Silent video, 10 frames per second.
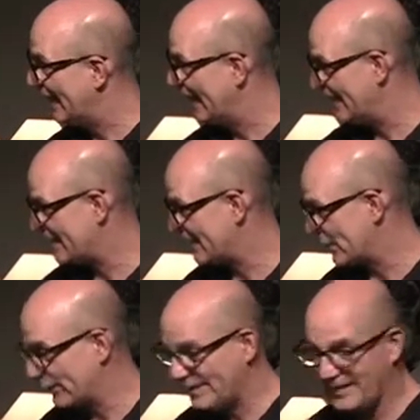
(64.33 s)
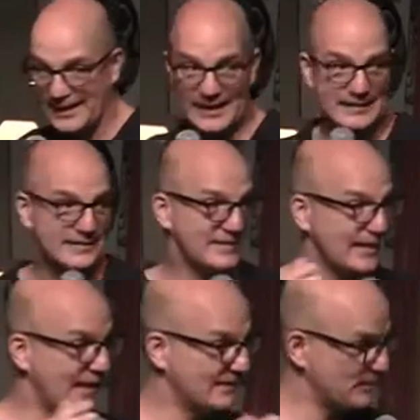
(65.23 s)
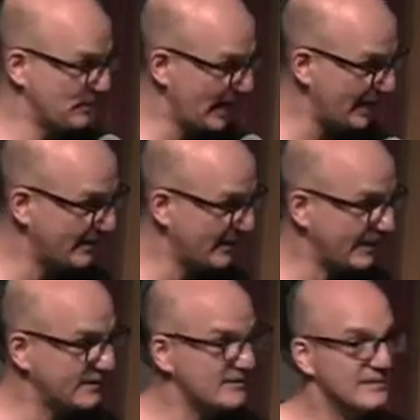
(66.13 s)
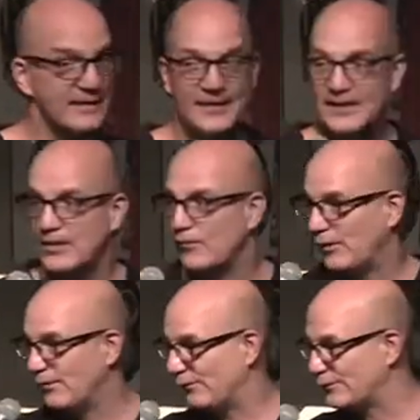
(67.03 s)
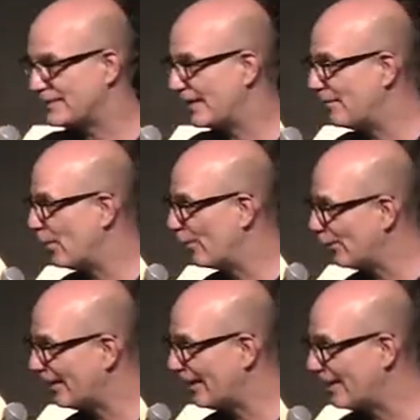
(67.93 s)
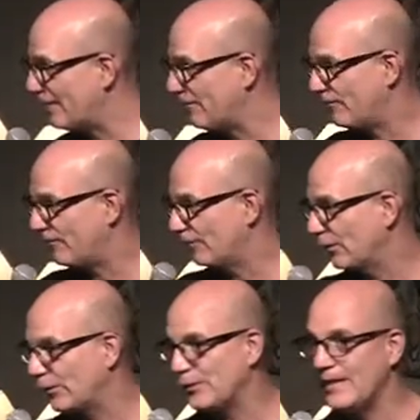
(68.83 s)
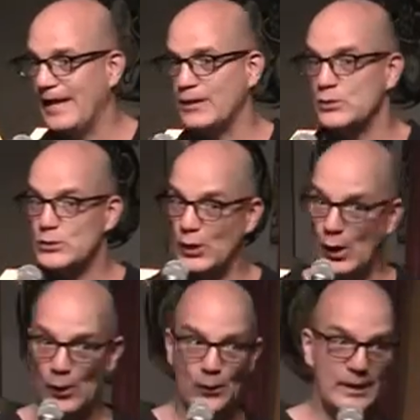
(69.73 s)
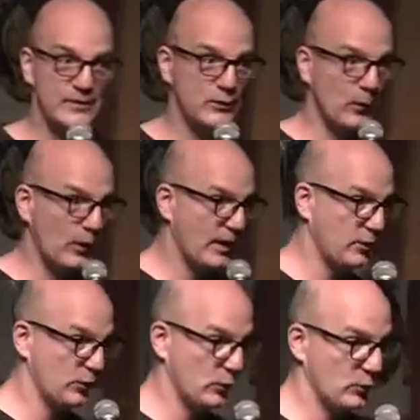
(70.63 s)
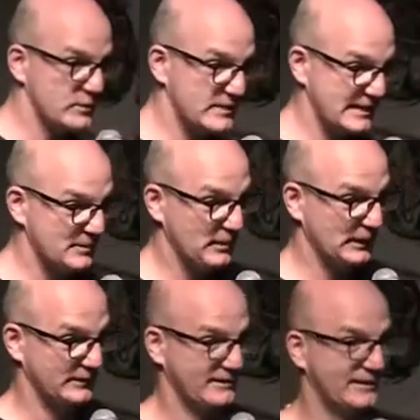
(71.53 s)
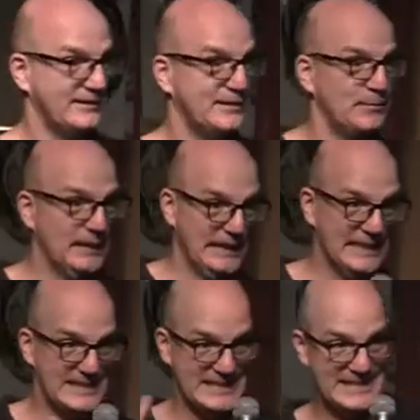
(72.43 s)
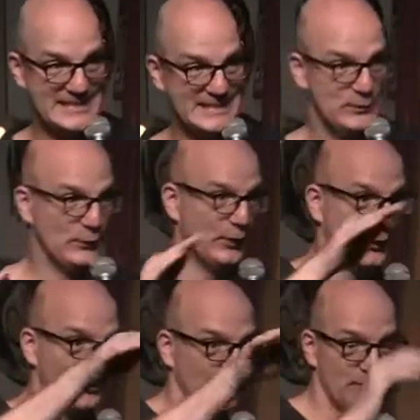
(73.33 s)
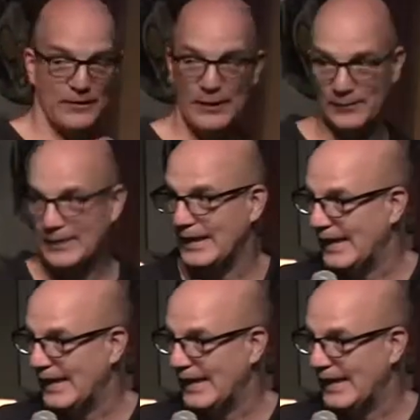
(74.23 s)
Lots of good things, lots of bad things. The very first day of my work, I learned that you should always wear your seatbelt because you can go pretty far.